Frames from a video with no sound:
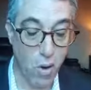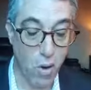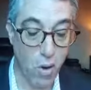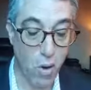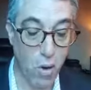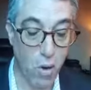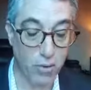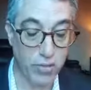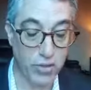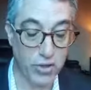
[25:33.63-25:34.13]

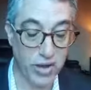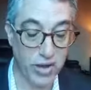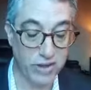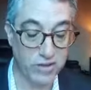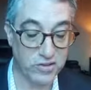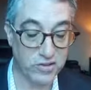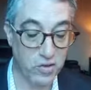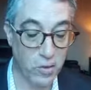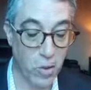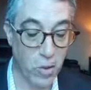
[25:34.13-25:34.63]
all
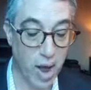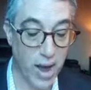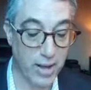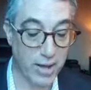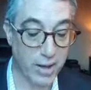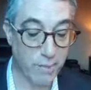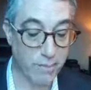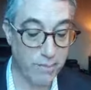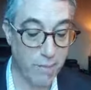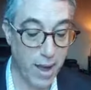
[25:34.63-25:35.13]
things so I
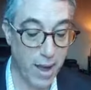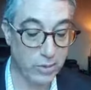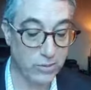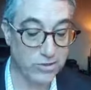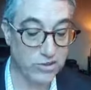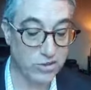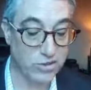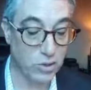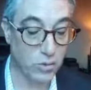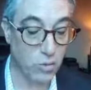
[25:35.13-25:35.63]
can
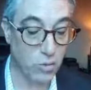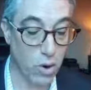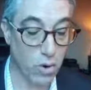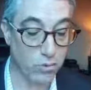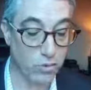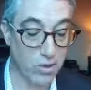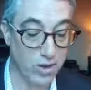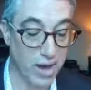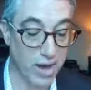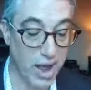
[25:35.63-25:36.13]
balance the
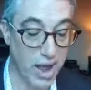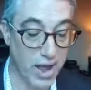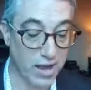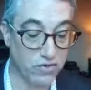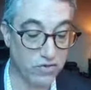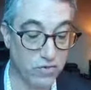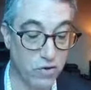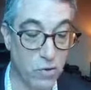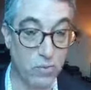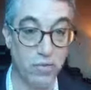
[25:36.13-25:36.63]
growth and
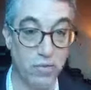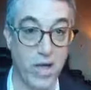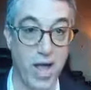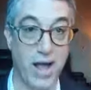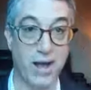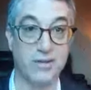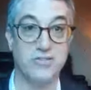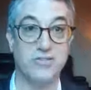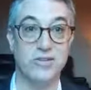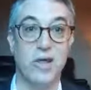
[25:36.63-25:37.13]
cash flow.
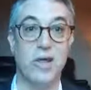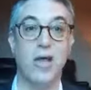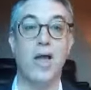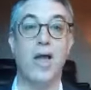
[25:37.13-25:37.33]
Thanks